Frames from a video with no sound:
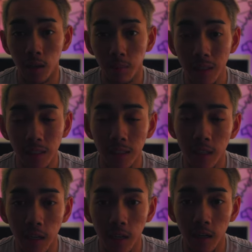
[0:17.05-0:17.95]
pieces
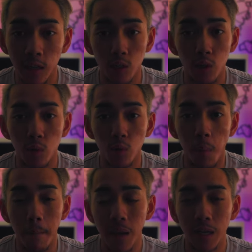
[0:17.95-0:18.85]
of gear to
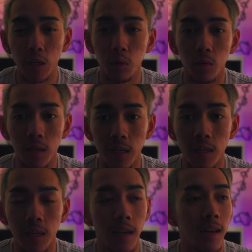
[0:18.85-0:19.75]
make
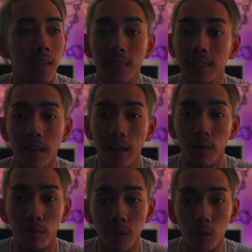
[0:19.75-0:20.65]
unique and aesthetic
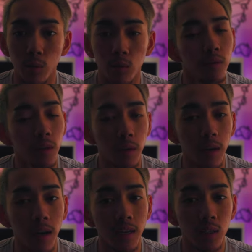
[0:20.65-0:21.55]
visuals for you
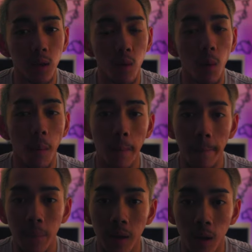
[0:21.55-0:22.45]
guys. So,
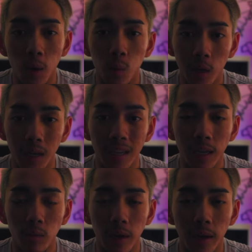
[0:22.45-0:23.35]
we're gonna
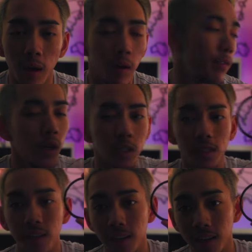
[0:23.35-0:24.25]
kick it right off.
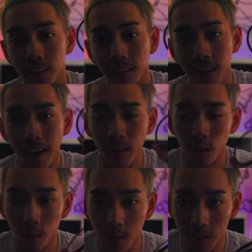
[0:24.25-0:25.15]
First thing that I
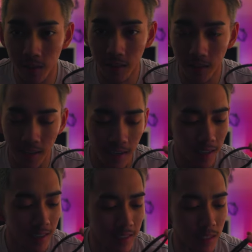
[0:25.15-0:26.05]
use
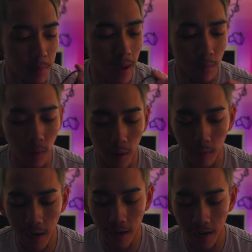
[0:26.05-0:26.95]
is this bad boy
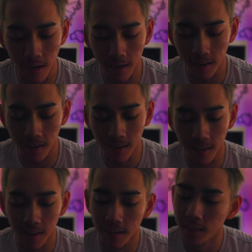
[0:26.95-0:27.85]
right here.
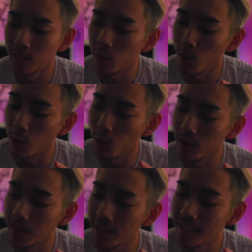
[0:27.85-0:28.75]
So
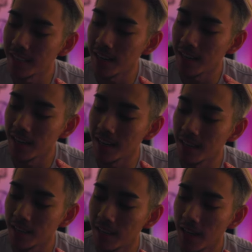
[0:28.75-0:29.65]
this
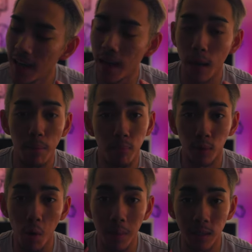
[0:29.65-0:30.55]
is a
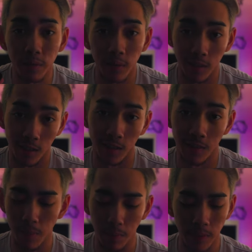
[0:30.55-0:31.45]
ProMist filter
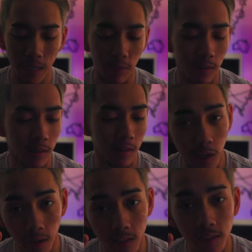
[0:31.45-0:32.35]
by Tiffin.
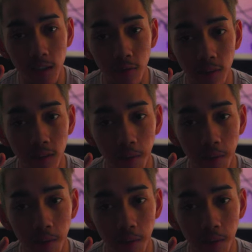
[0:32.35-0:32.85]
Shout out to Tiffin.